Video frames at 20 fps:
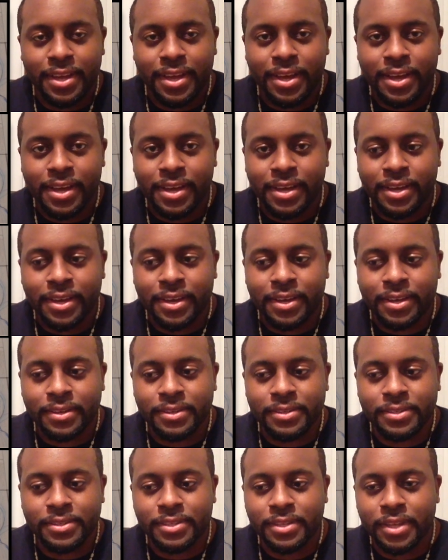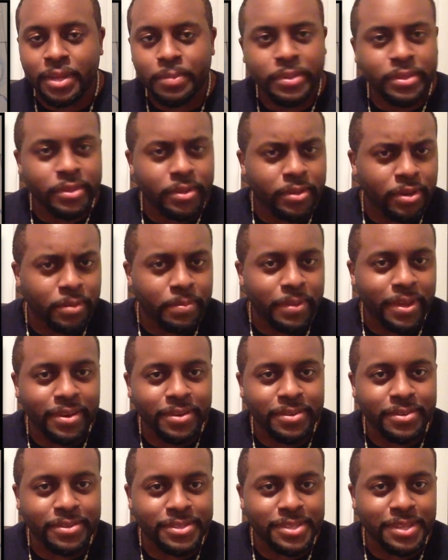I'll put the other
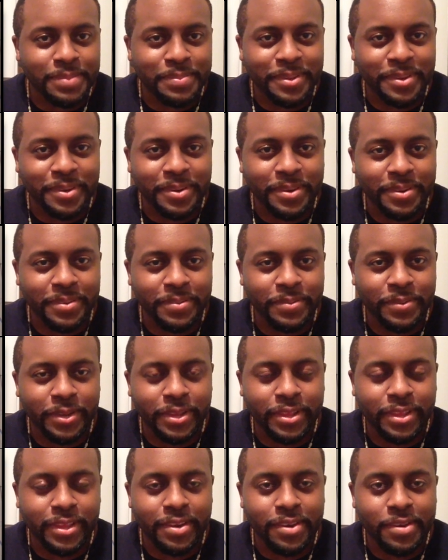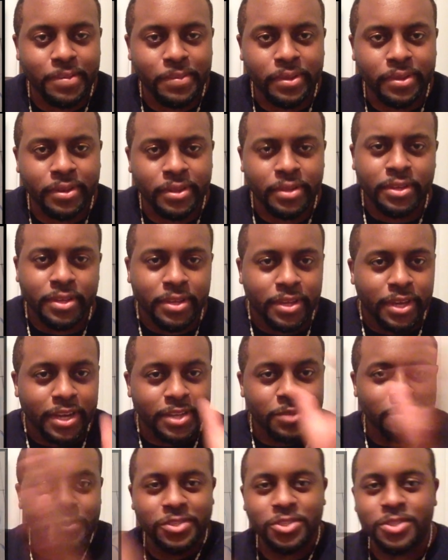panels up there for you later, but I
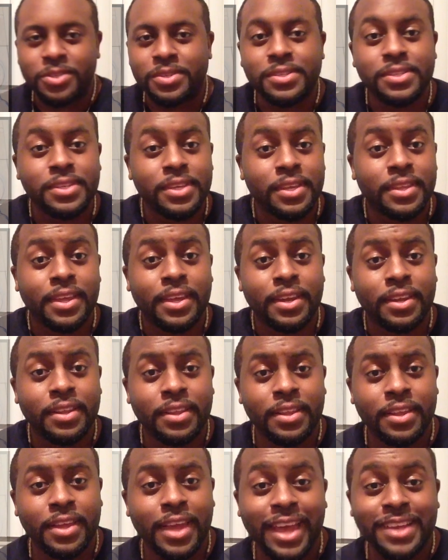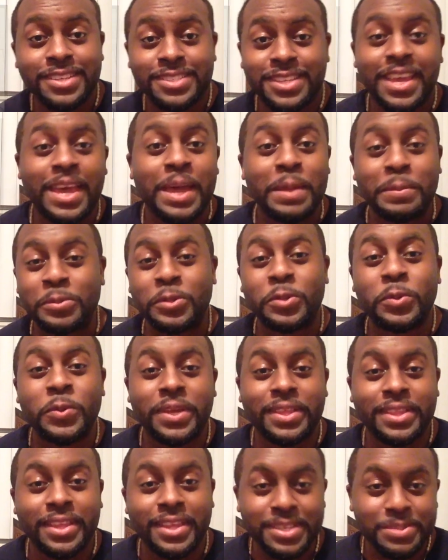just want you to see that I actually am
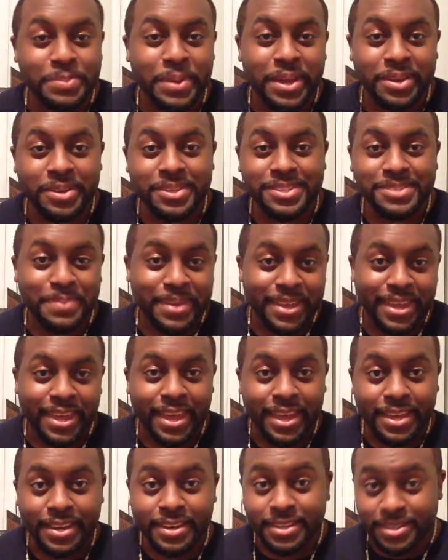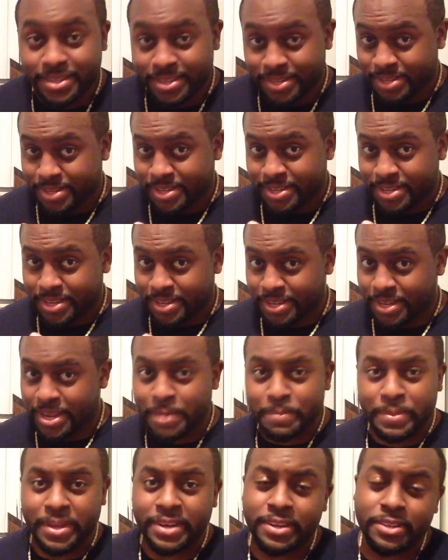doing these panels by hand,
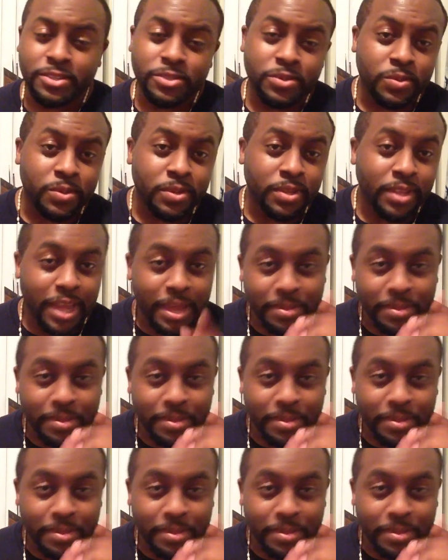not by digital.